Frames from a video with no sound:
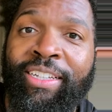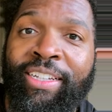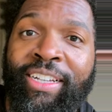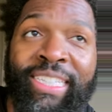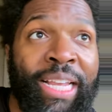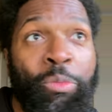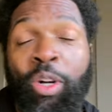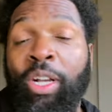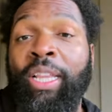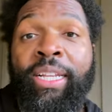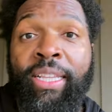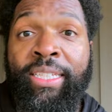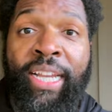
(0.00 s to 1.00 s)
Because they will
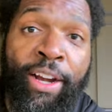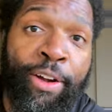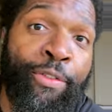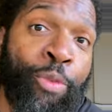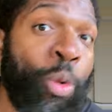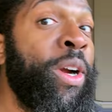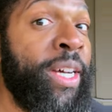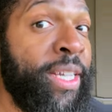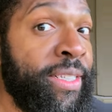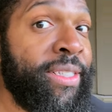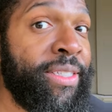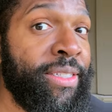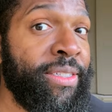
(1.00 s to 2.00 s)
clean this air for
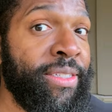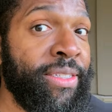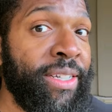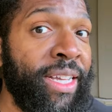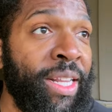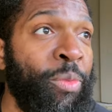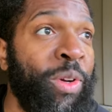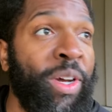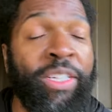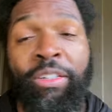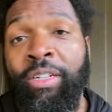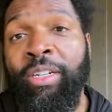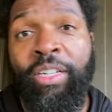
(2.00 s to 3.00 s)
us, and then we will have
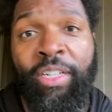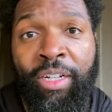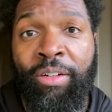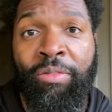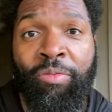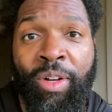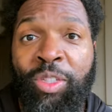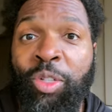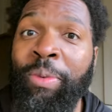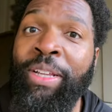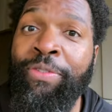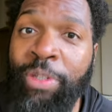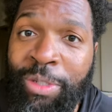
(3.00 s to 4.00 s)
to run so
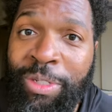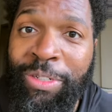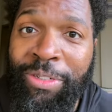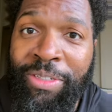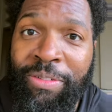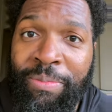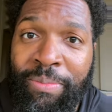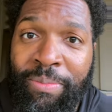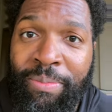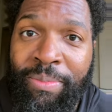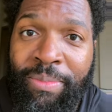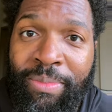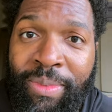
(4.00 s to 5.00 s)
many filters,
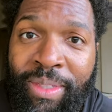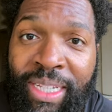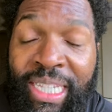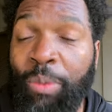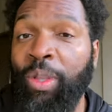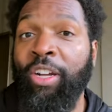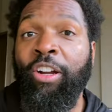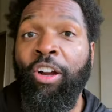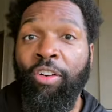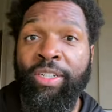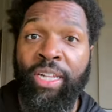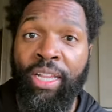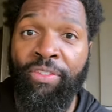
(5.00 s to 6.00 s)
because they will
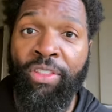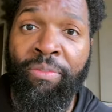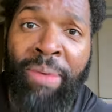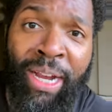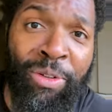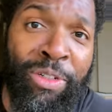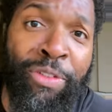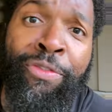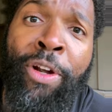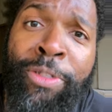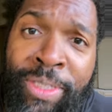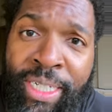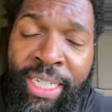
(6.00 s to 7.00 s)
encourage a level of
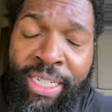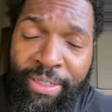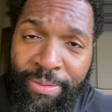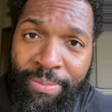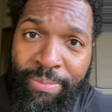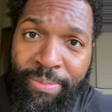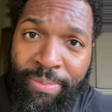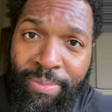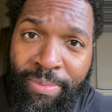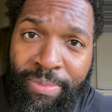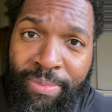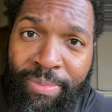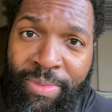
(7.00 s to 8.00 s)
biodiversity
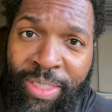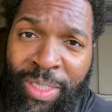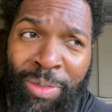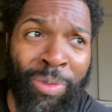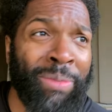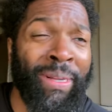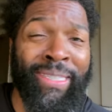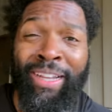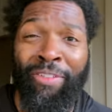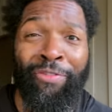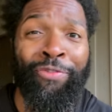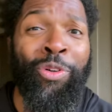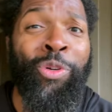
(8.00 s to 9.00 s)
which makes our
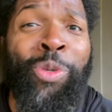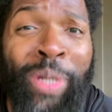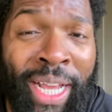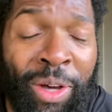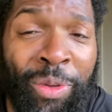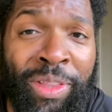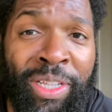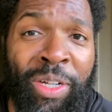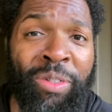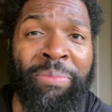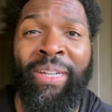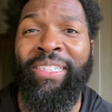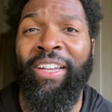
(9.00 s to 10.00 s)
food healthier,
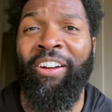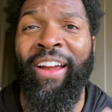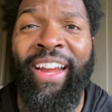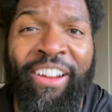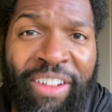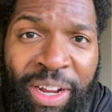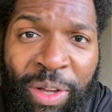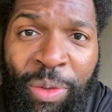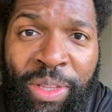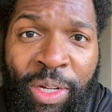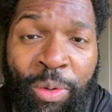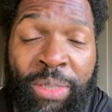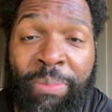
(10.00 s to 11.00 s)
which makes our air
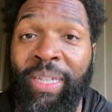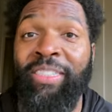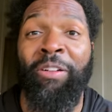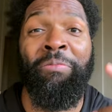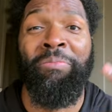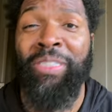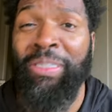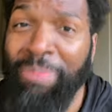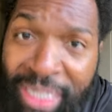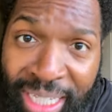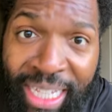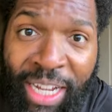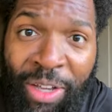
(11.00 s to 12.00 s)
healthier, which makes our
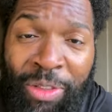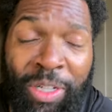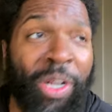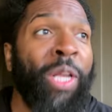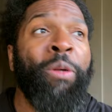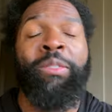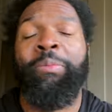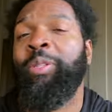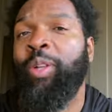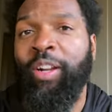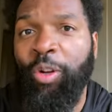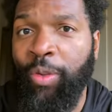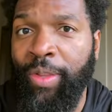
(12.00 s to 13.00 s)
mentally healthier, which means I
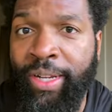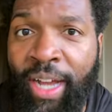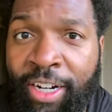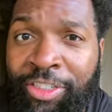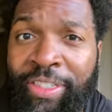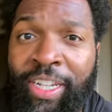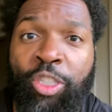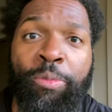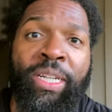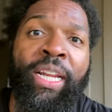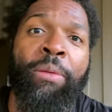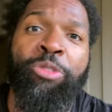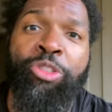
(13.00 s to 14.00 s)
had to go to the doctors and take so many
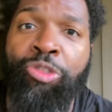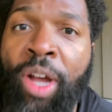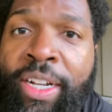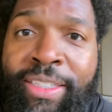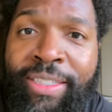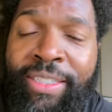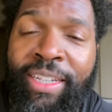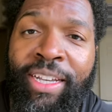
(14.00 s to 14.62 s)
damn drugs,